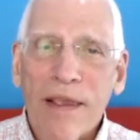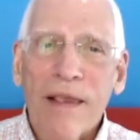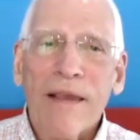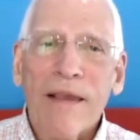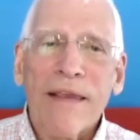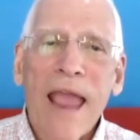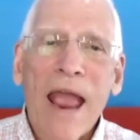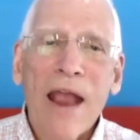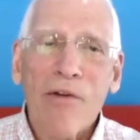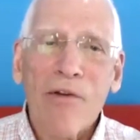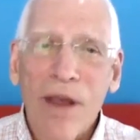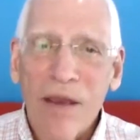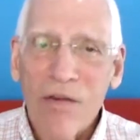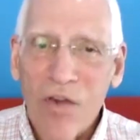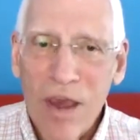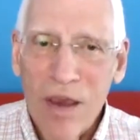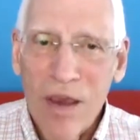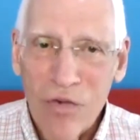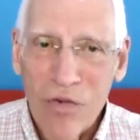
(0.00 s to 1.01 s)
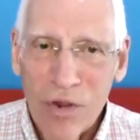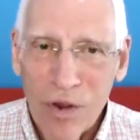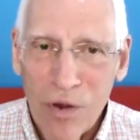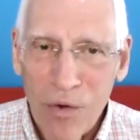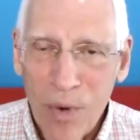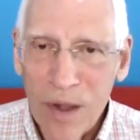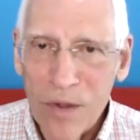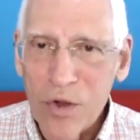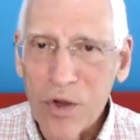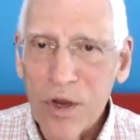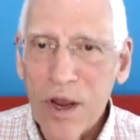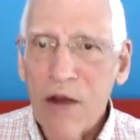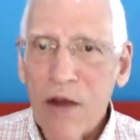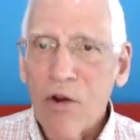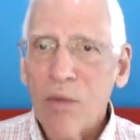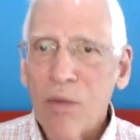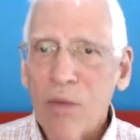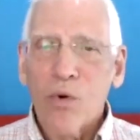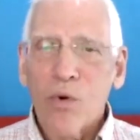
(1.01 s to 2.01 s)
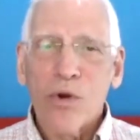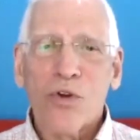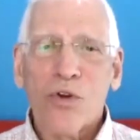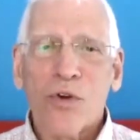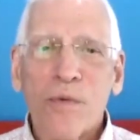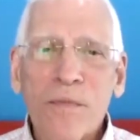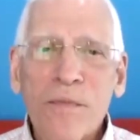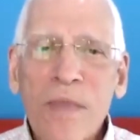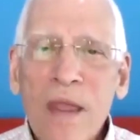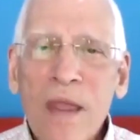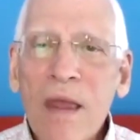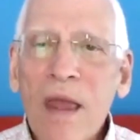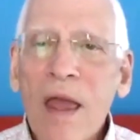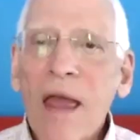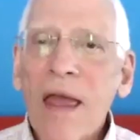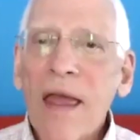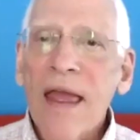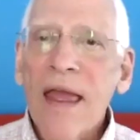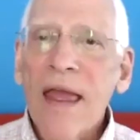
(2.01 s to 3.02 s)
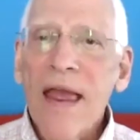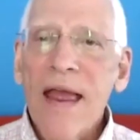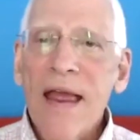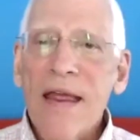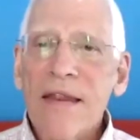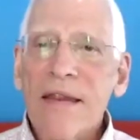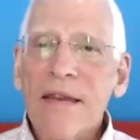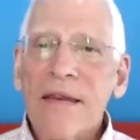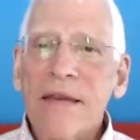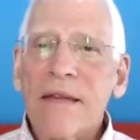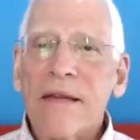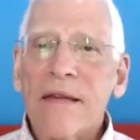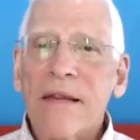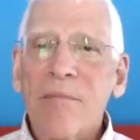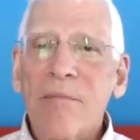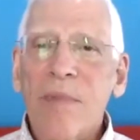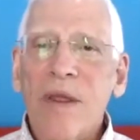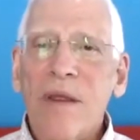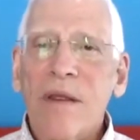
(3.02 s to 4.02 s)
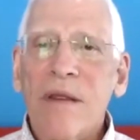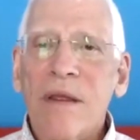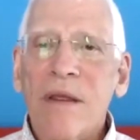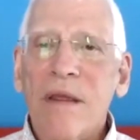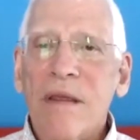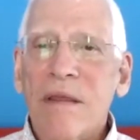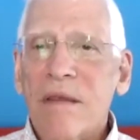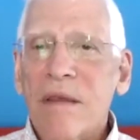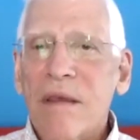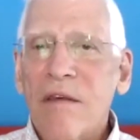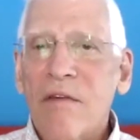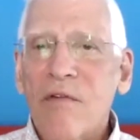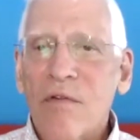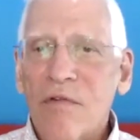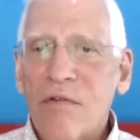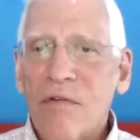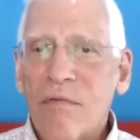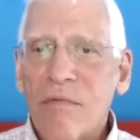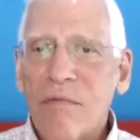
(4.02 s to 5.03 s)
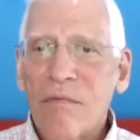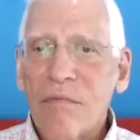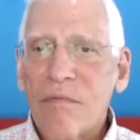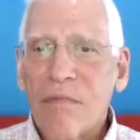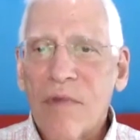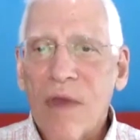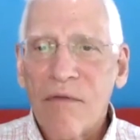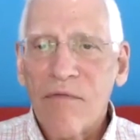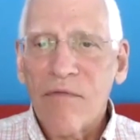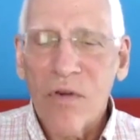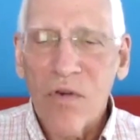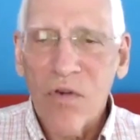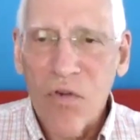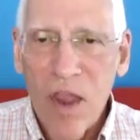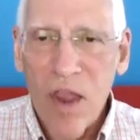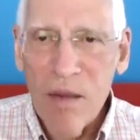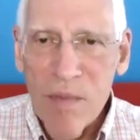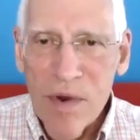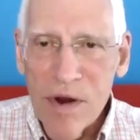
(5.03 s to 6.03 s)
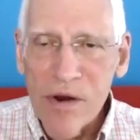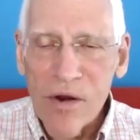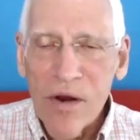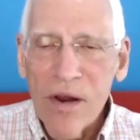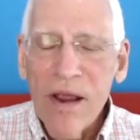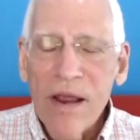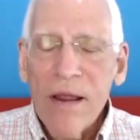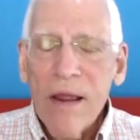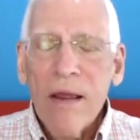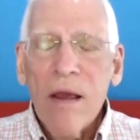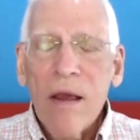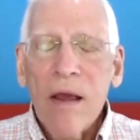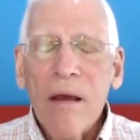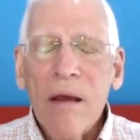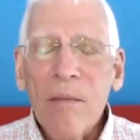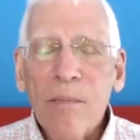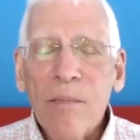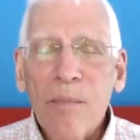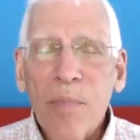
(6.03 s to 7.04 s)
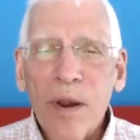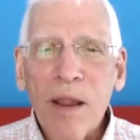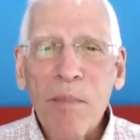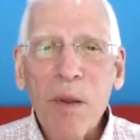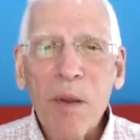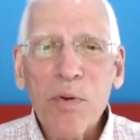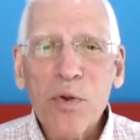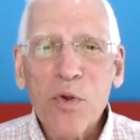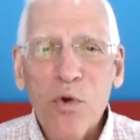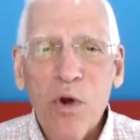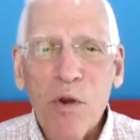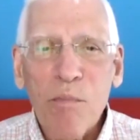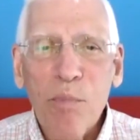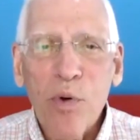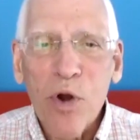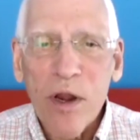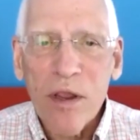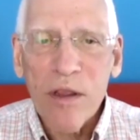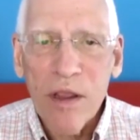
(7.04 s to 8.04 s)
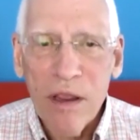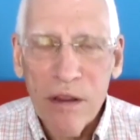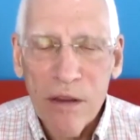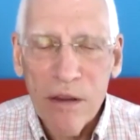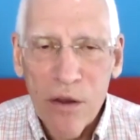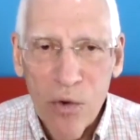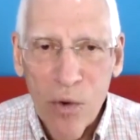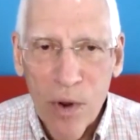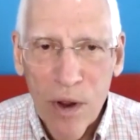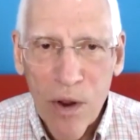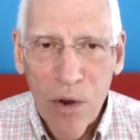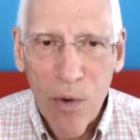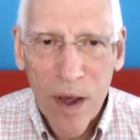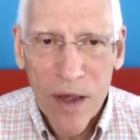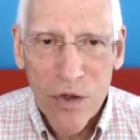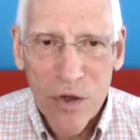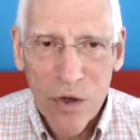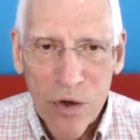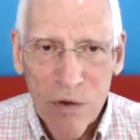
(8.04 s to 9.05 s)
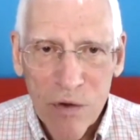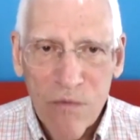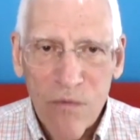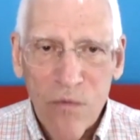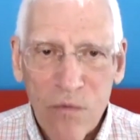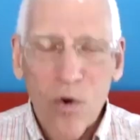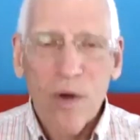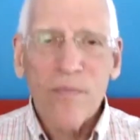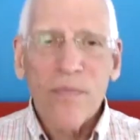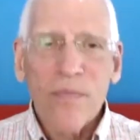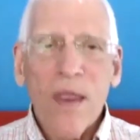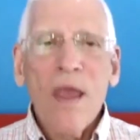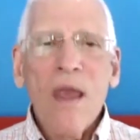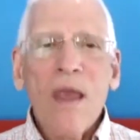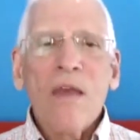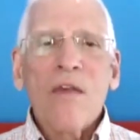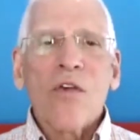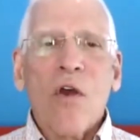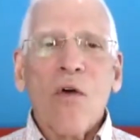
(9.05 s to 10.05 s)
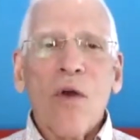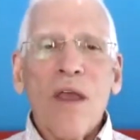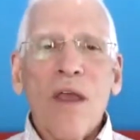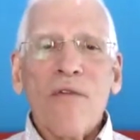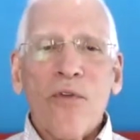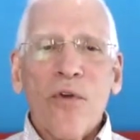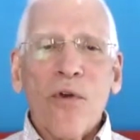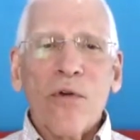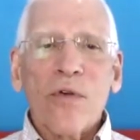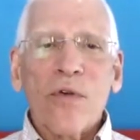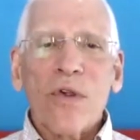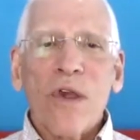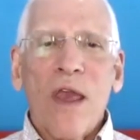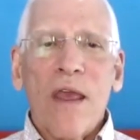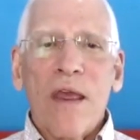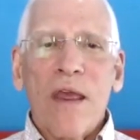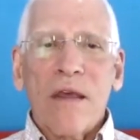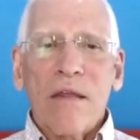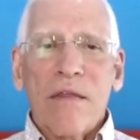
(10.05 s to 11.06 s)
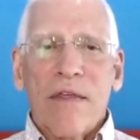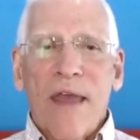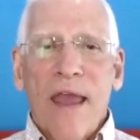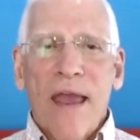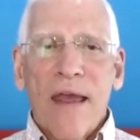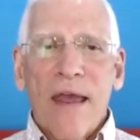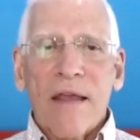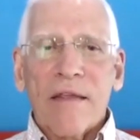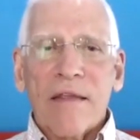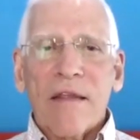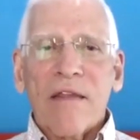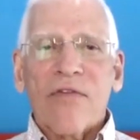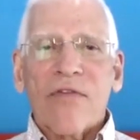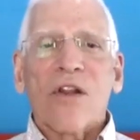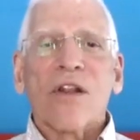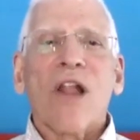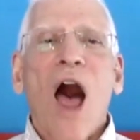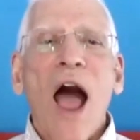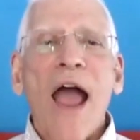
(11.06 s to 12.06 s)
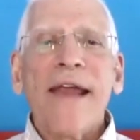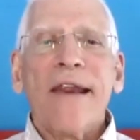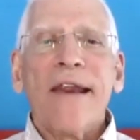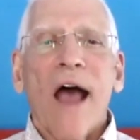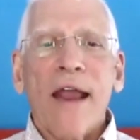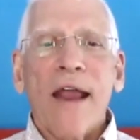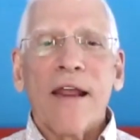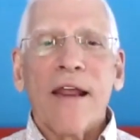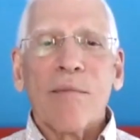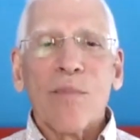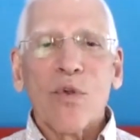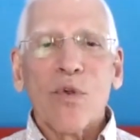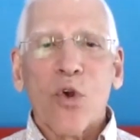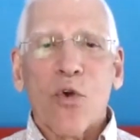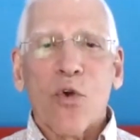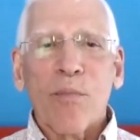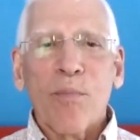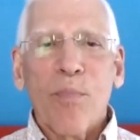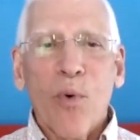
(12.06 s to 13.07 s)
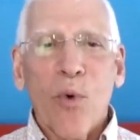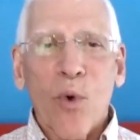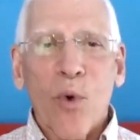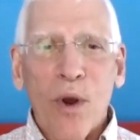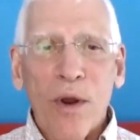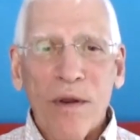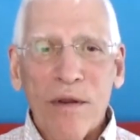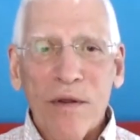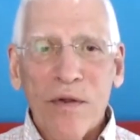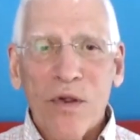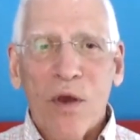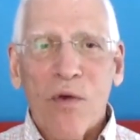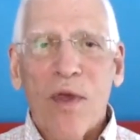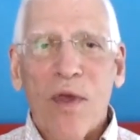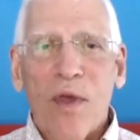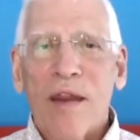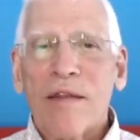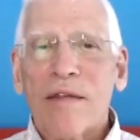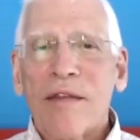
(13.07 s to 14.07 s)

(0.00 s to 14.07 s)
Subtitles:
Gary has asked a question, Gary Borger, and he's given a statement here, but let me sort of put it into a question for him. So if you're saying that the line items are important, so that